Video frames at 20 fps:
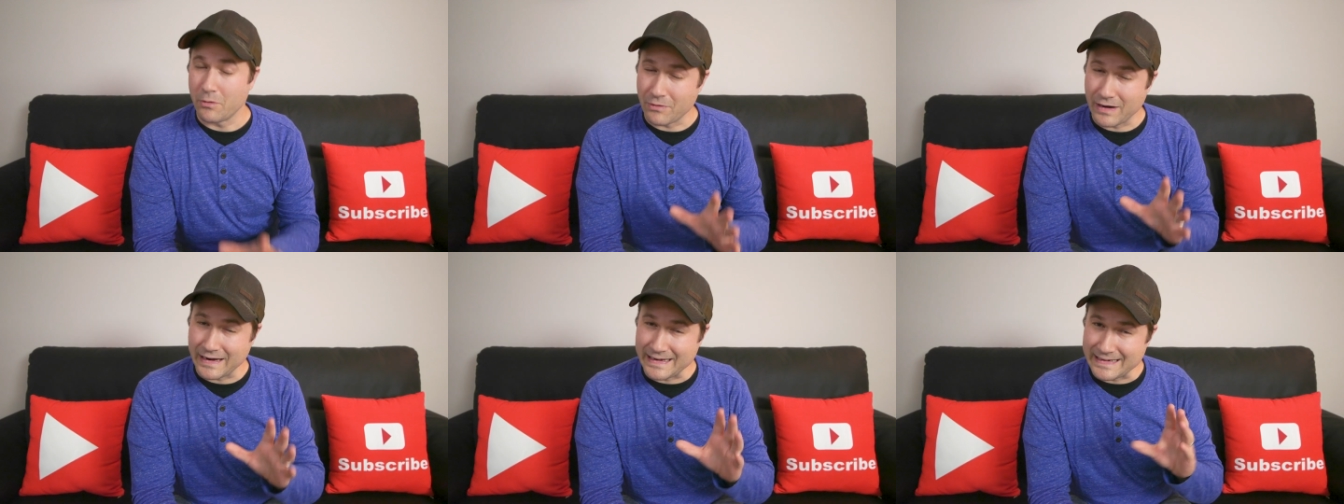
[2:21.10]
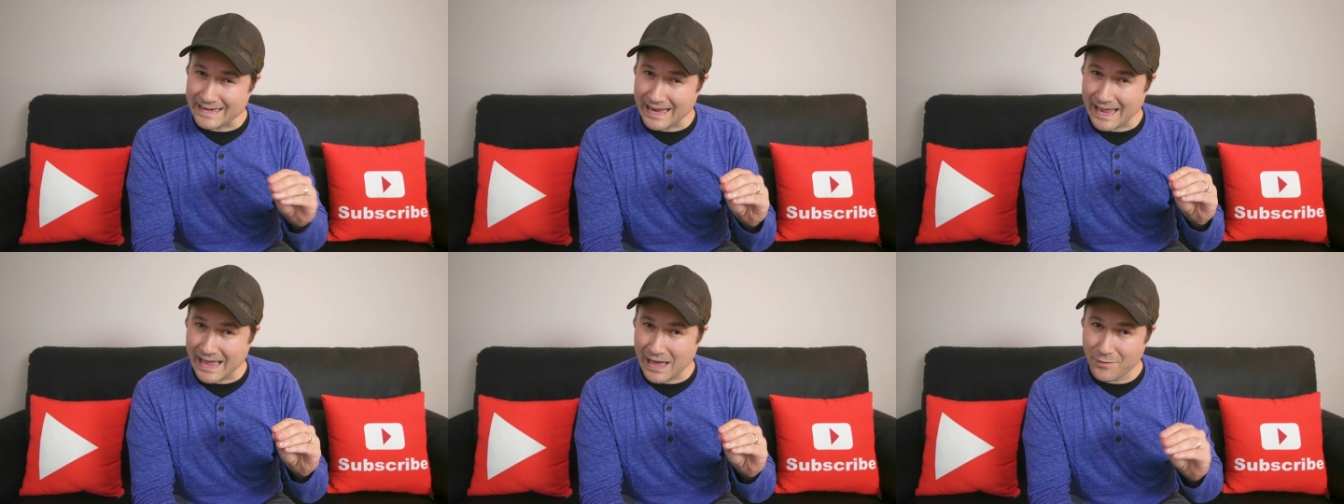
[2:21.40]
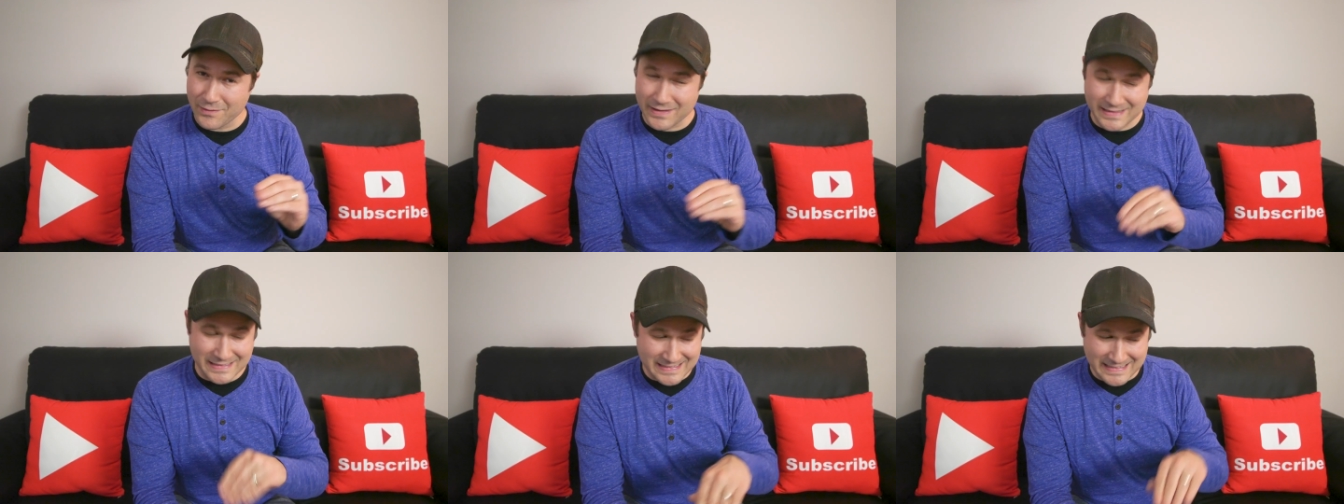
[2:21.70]
But right
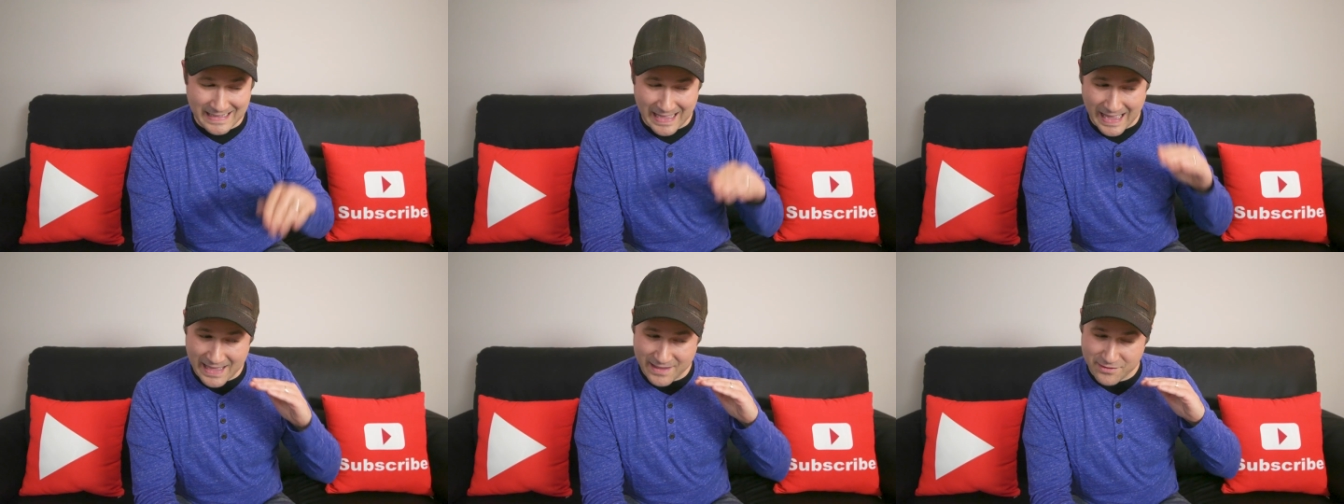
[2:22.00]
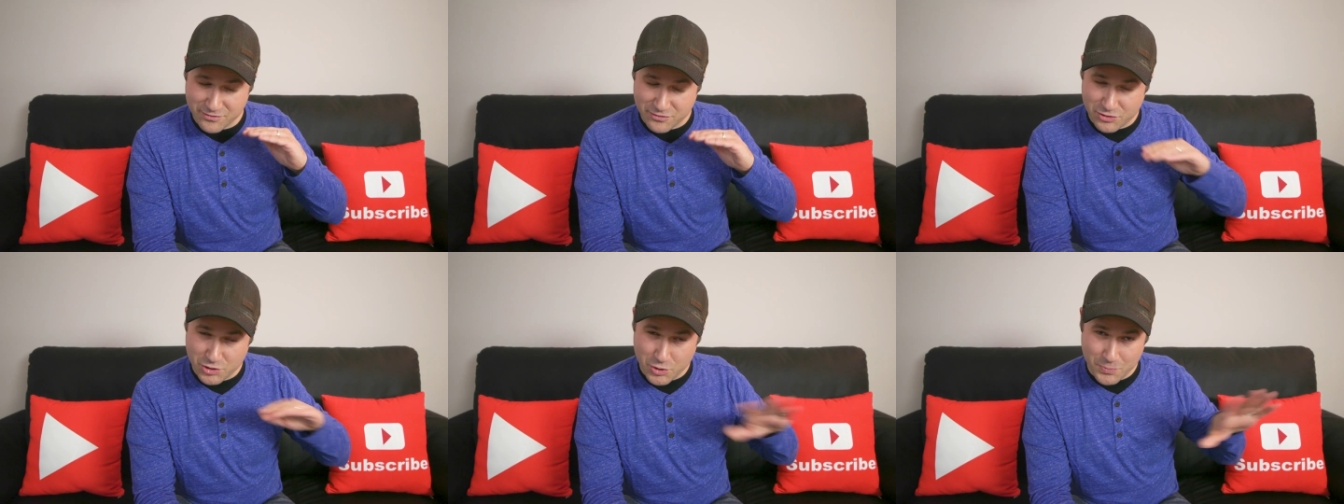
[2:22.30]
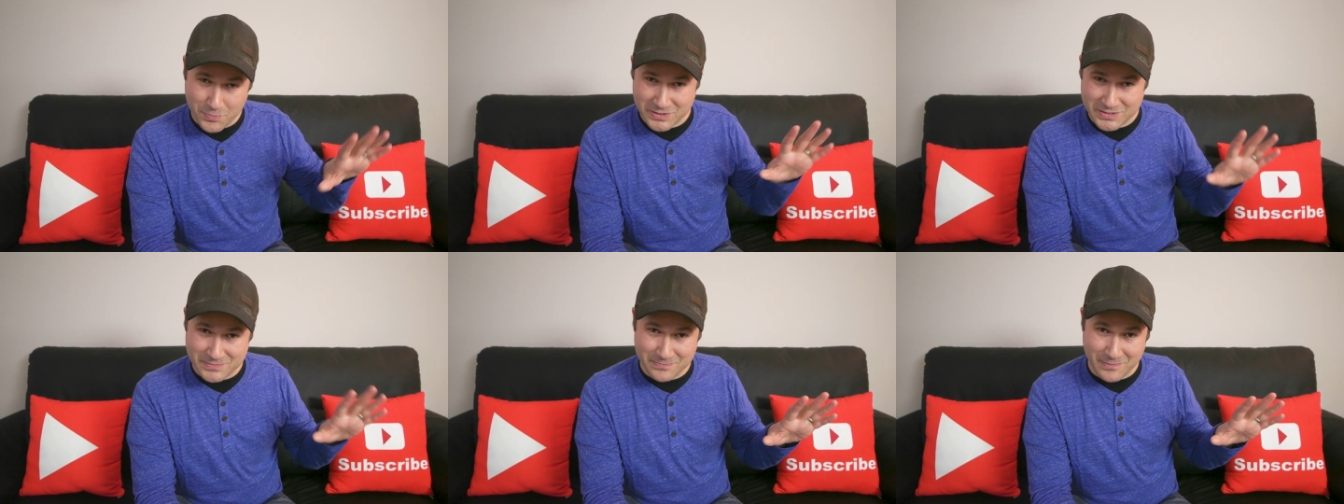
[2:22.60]
now, it's not
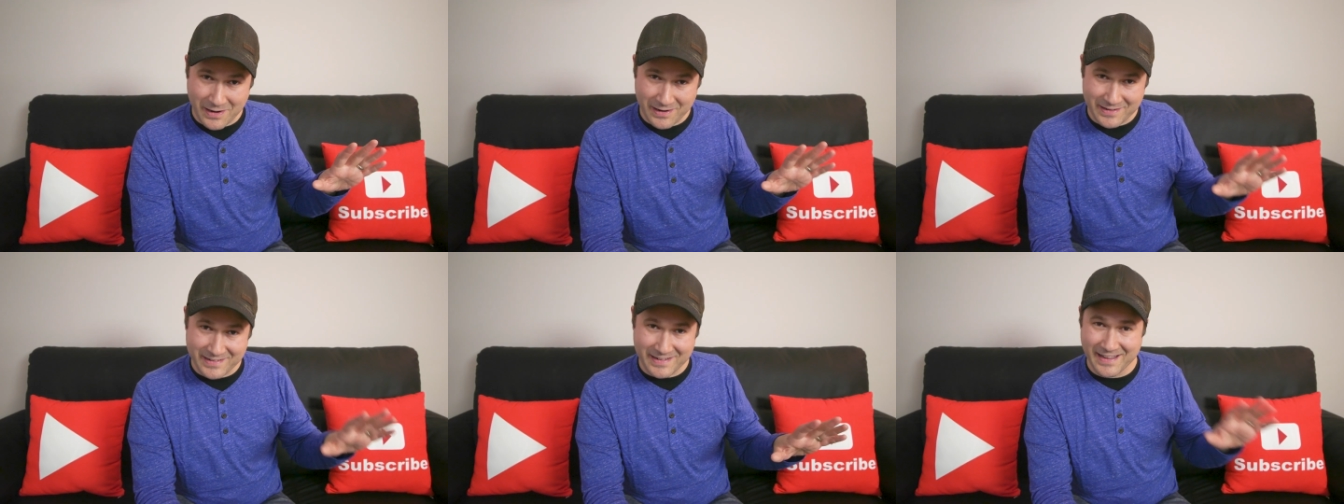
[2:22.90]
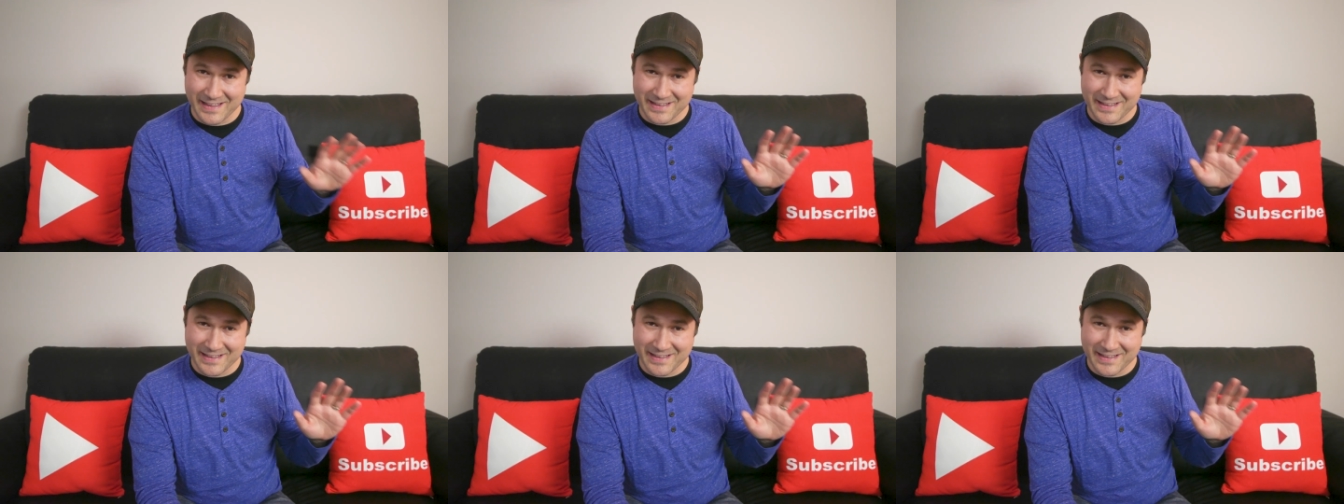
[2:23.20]
super smart.